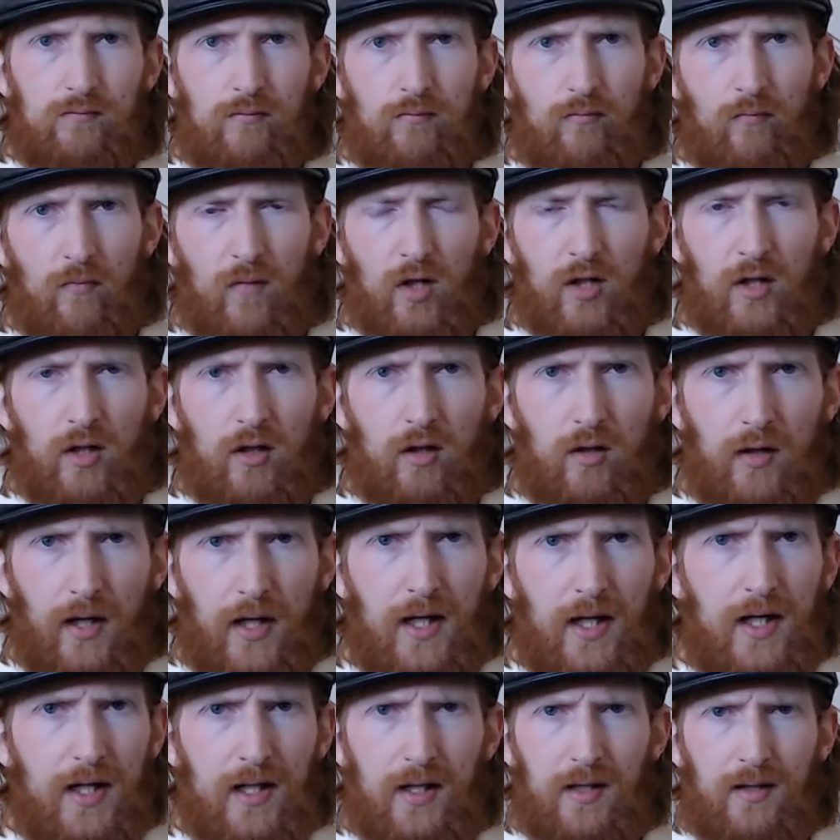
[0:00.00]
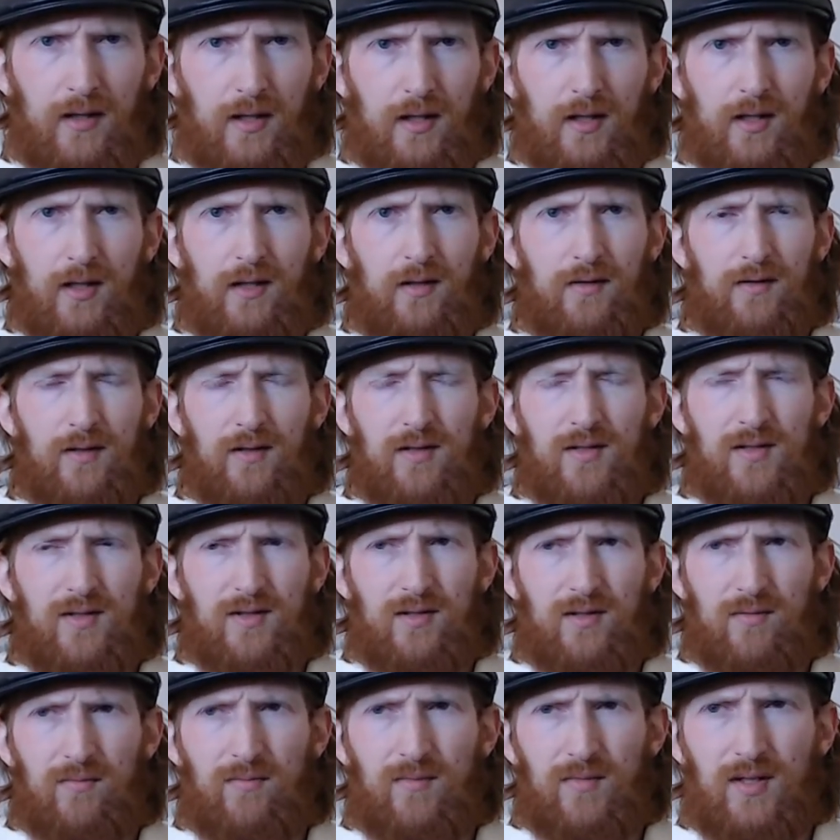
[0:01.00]
you know, hey,
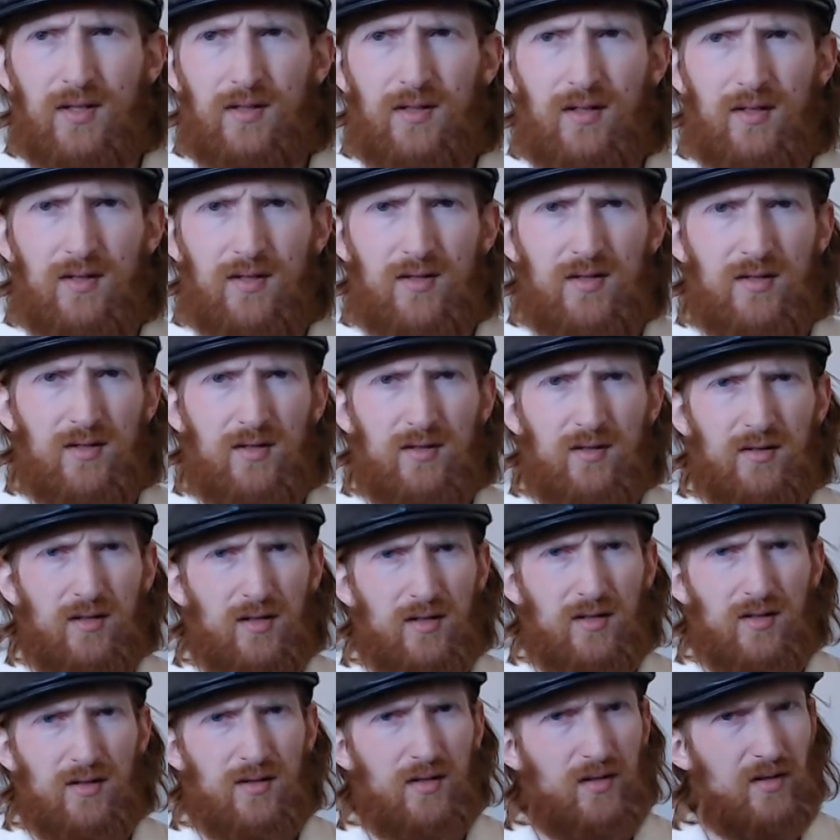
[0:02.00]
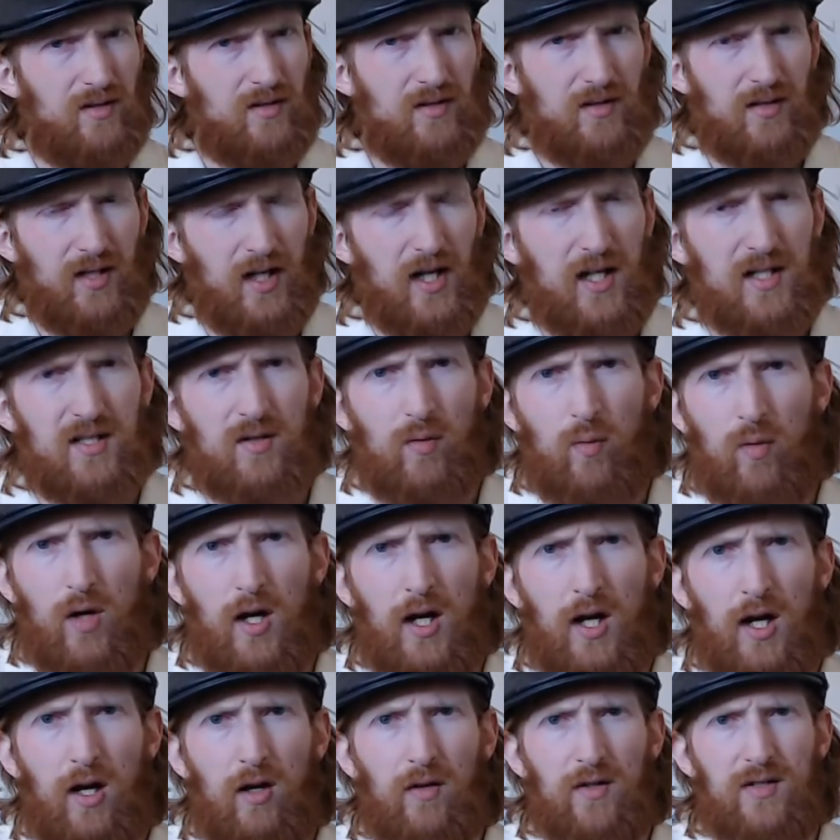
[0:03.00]
this takes a
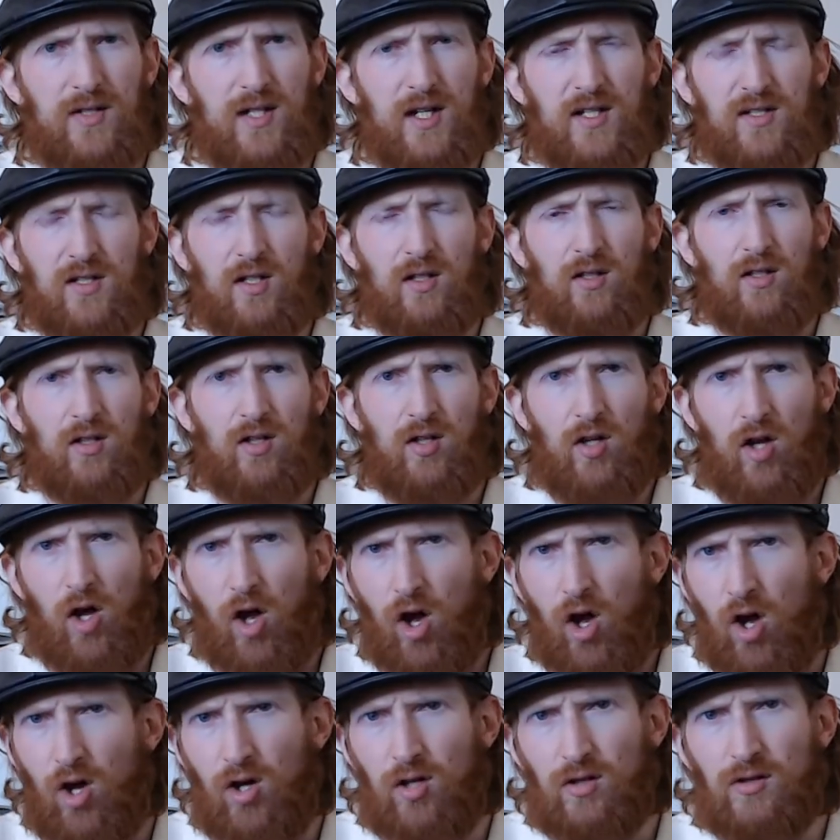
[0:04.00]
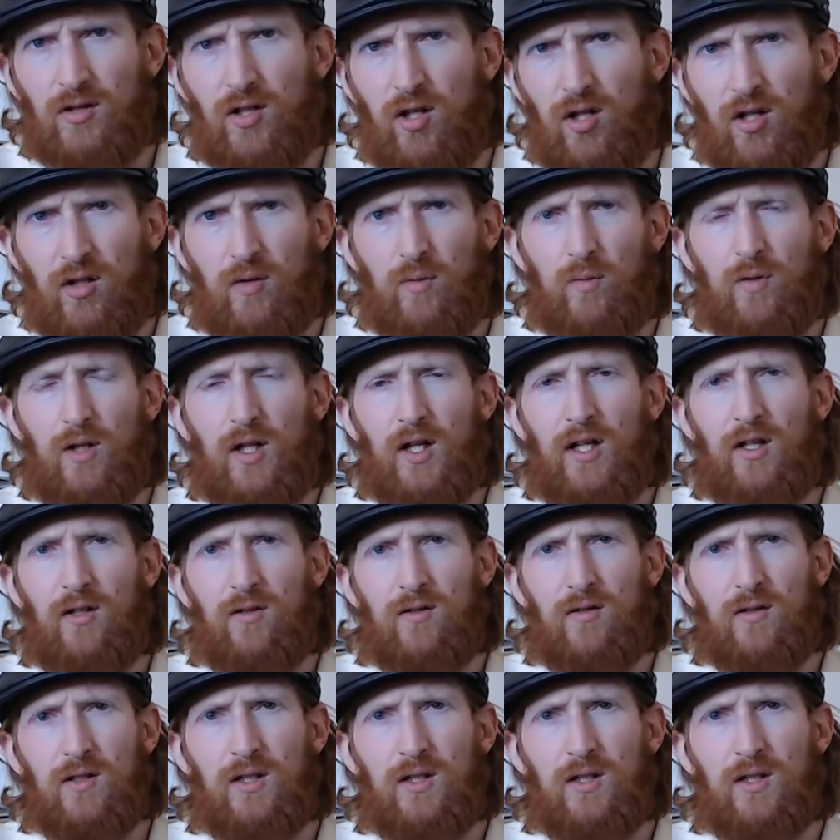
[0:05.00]
while. This takes a long while.